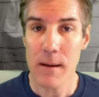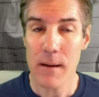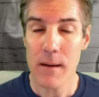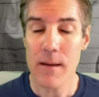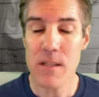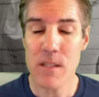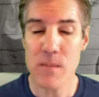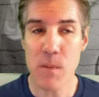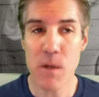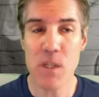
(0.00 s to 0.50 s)

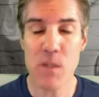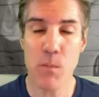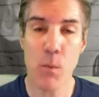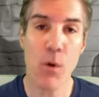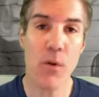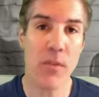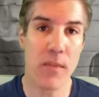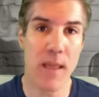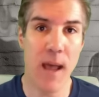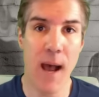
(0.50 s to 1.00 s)
It's much more
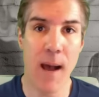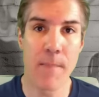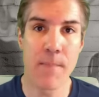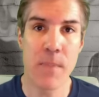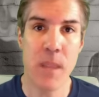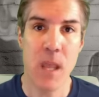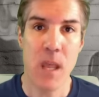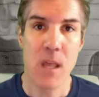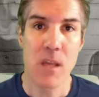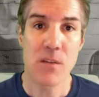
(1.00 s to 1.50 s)
than that.
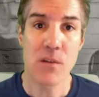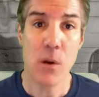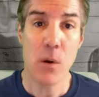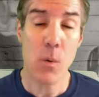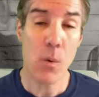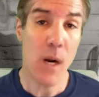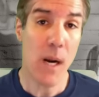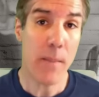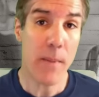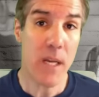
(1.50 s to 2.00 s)
So
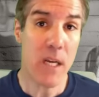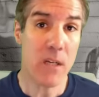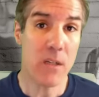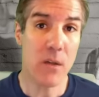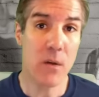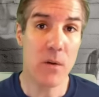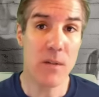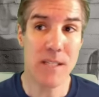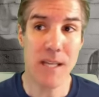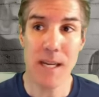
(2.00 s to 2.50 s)
what I'm going to
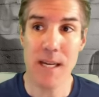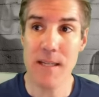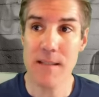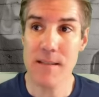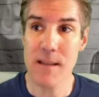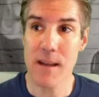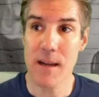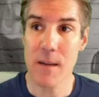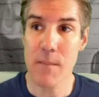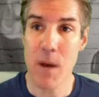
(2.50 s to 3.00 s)
do is I'm going
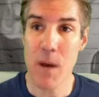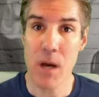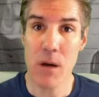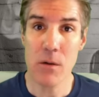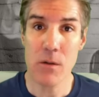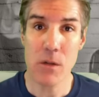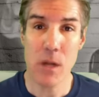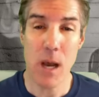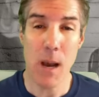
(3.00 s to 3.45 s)
to take about